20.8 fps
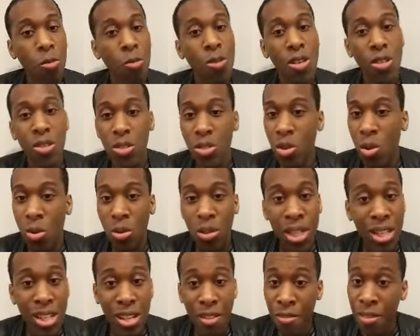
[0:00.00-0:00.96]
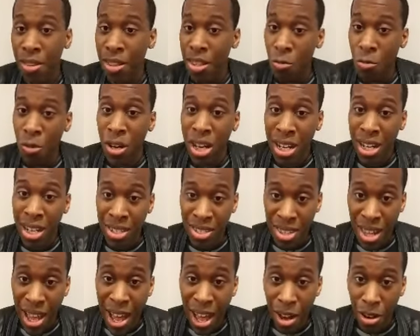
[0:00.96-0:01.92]
was totally different than what it is
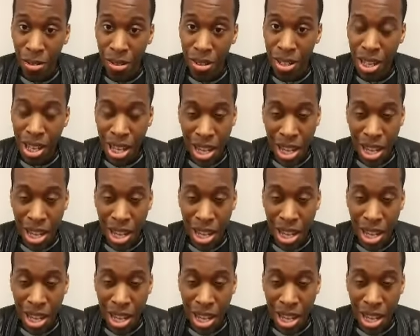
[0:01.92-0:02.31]
now